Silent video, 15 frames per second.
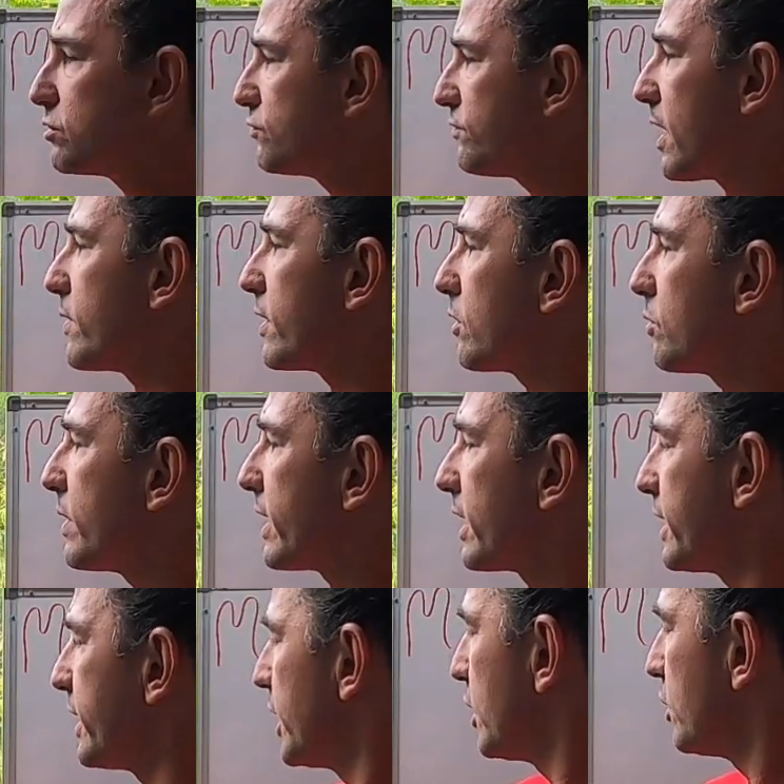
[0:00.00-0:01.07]
very
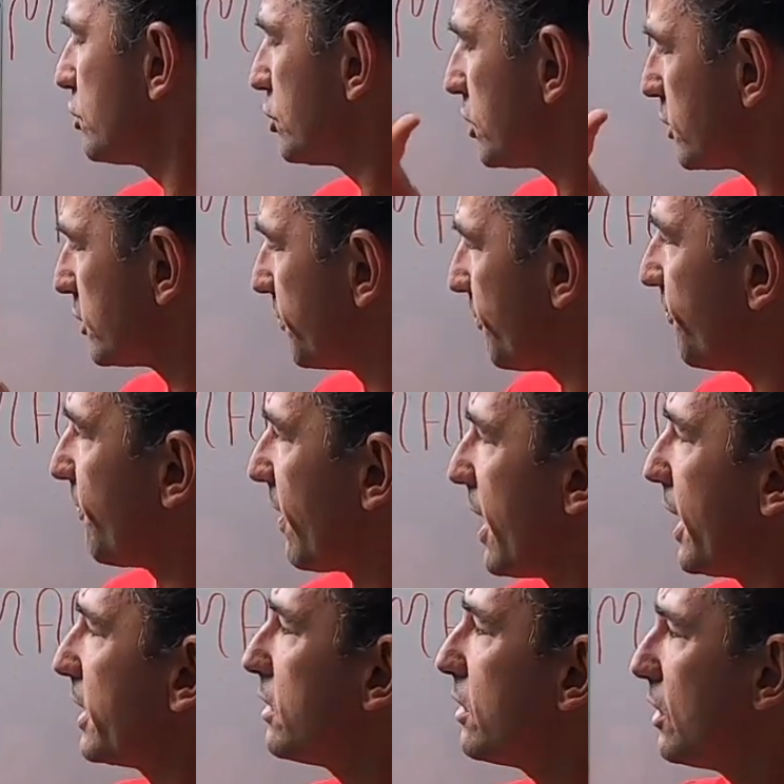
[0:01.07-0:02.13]
quickly, just
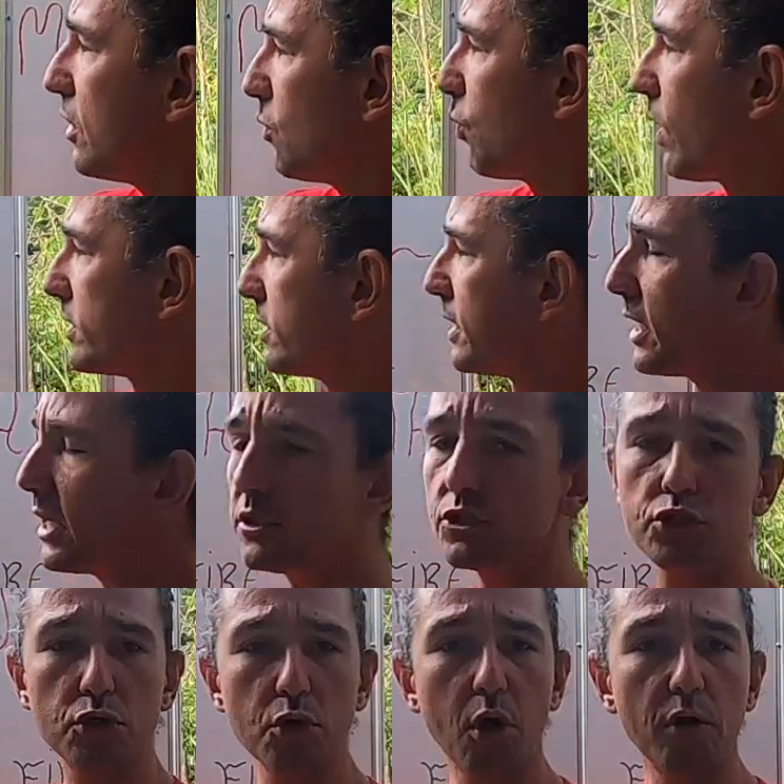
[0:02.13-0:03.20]
define what
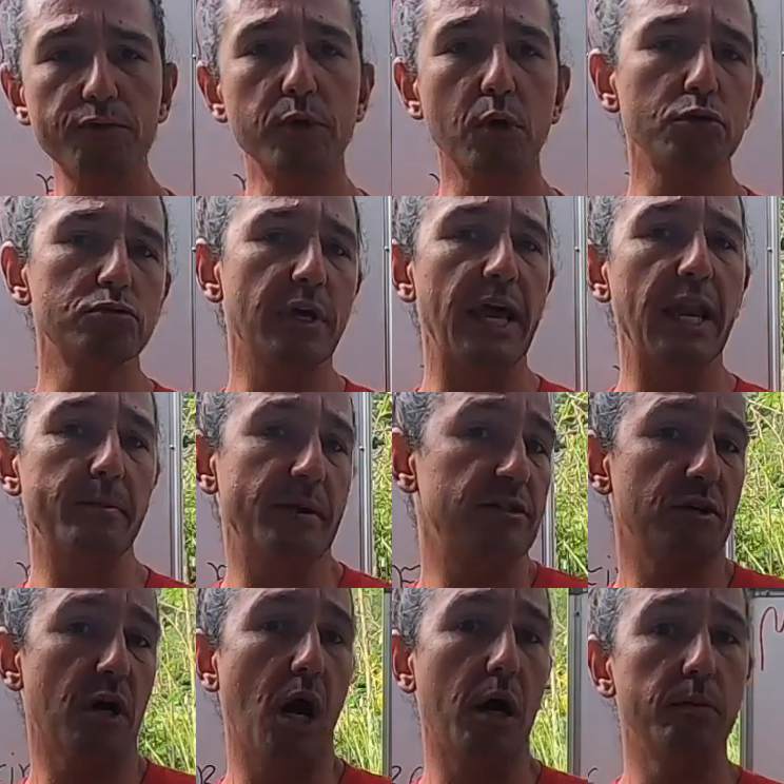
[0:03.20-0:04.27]
each of those elements
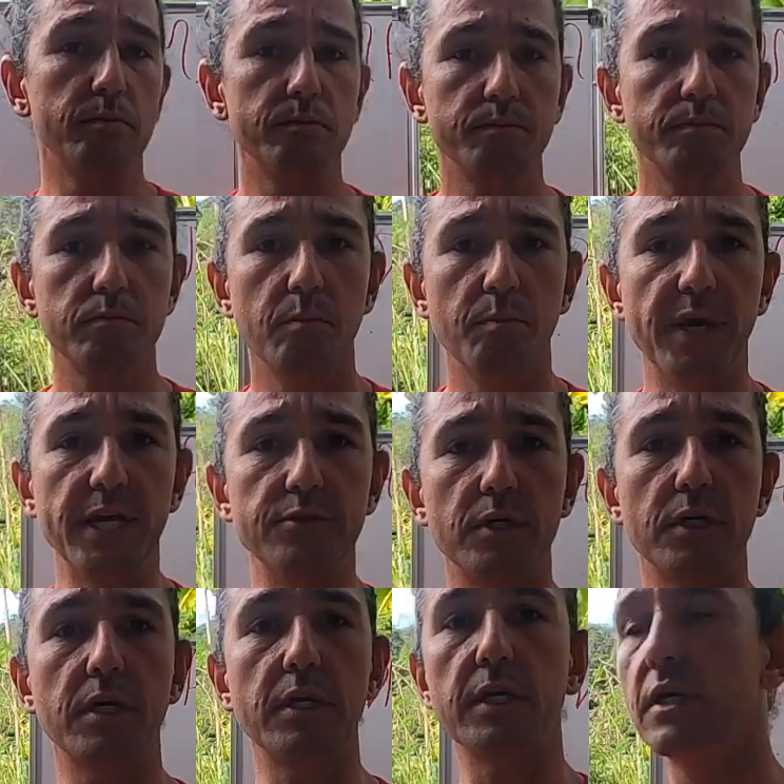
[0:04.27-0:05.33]
are,
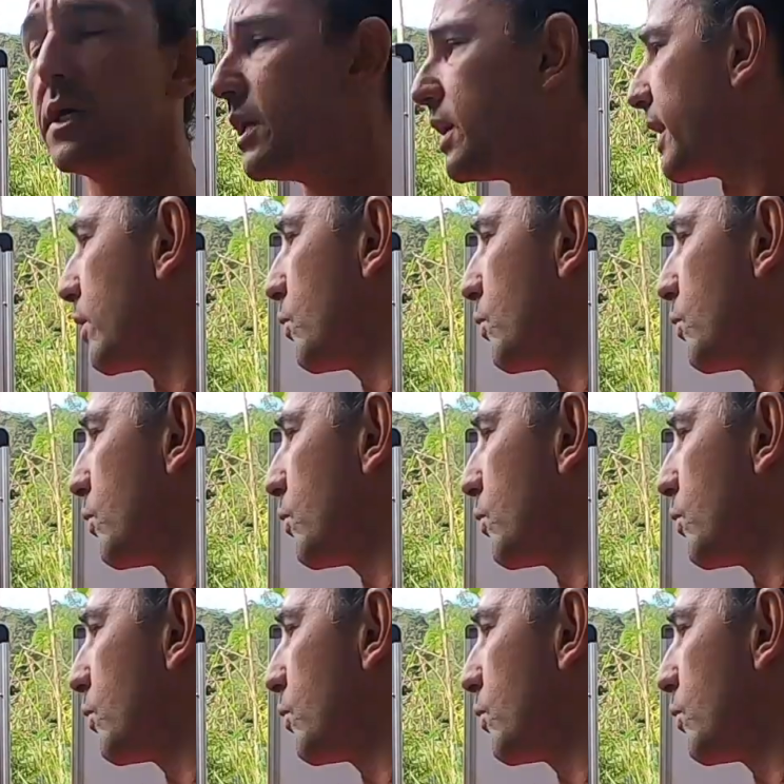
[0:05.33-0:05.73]
basically, and